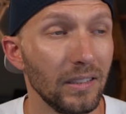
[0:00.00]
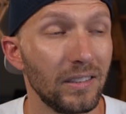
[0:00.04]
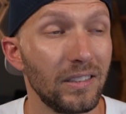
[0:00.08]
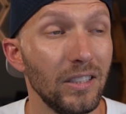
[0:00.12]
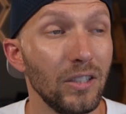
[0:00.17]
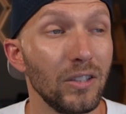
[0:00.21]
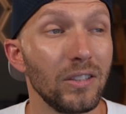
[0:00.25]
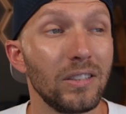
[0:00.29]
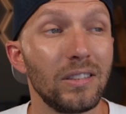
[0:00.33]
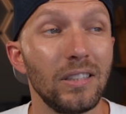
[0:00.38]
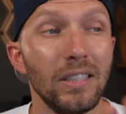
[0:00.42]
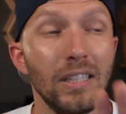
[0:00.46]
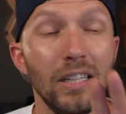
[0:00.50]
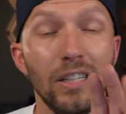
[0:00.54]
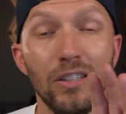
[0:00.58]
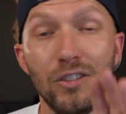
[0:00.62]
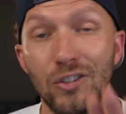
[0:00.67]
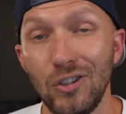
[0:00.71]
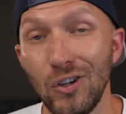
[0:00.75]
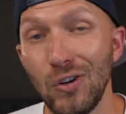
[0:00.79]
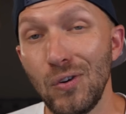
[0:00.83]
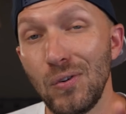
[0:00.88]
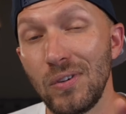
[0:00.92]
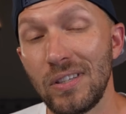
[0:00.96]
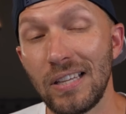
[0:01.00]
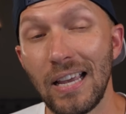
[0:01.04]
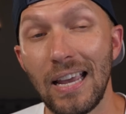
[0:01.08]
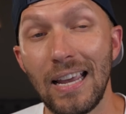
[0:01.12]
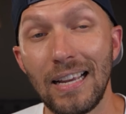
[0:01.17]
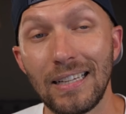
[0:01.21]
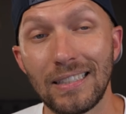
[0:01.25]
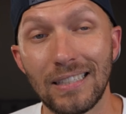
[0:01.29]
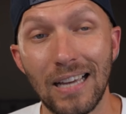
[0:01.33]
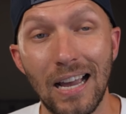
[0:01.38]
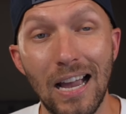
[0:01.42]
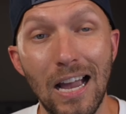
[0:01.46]
seriously, do
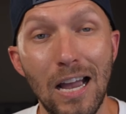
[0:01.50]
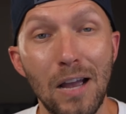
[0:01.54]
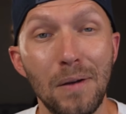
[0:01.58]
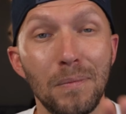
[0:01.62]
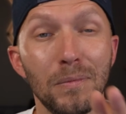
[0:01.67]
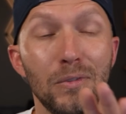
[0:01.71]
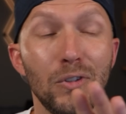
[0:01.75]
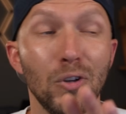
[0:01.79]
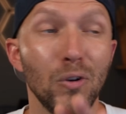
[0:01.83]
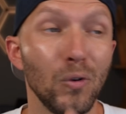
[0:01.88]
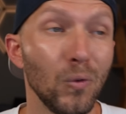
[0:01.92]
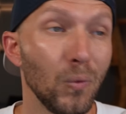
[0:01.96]
take time to